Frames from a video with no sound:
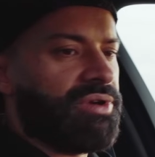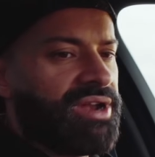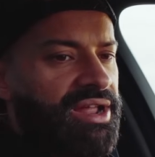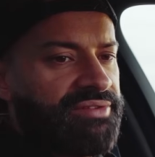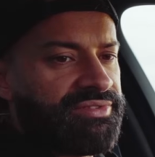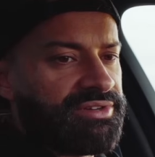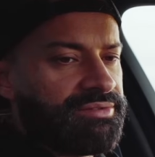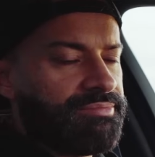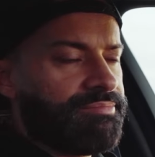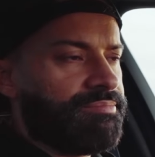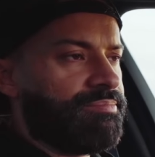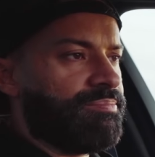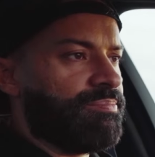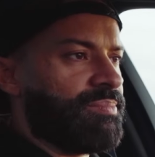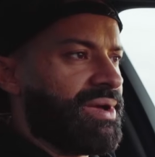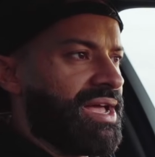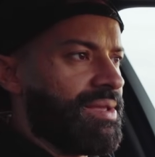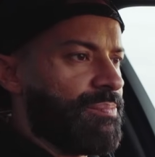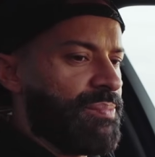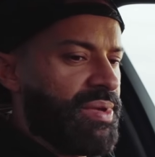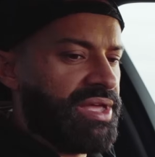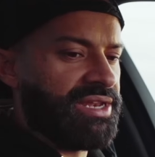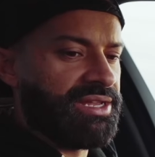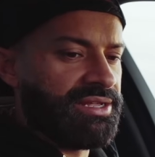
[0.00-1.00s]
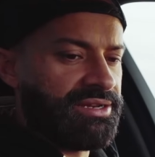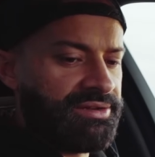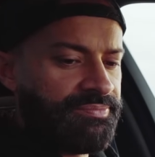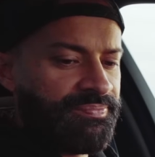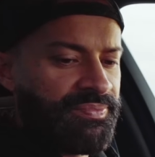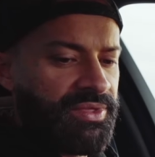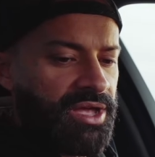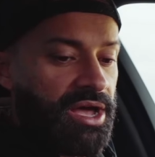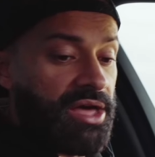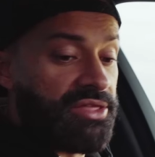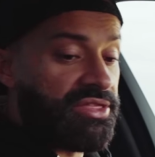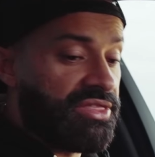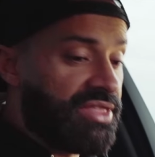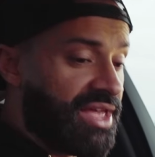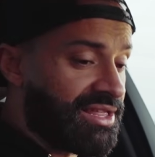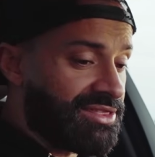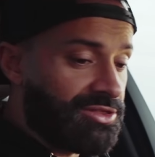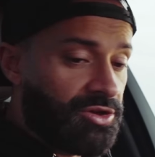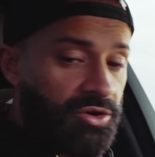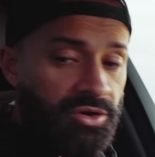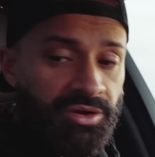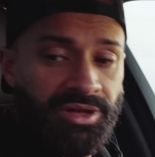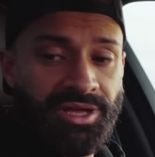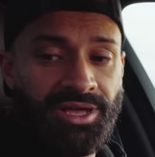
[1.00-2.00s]
whatever, my opinion. Other than that
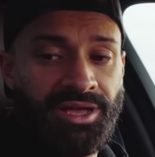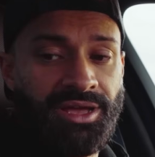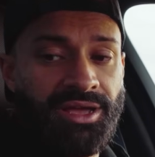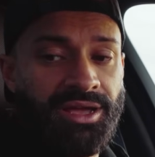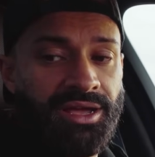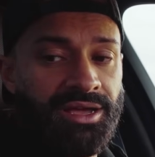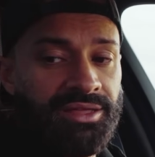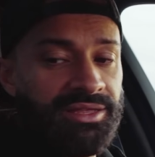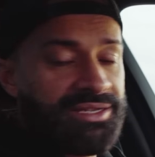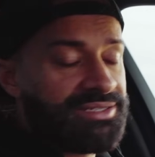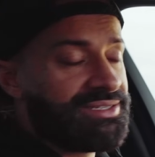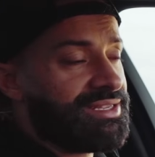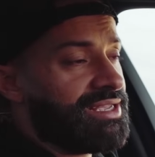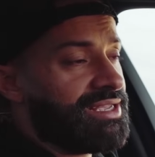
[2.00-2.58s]
though, this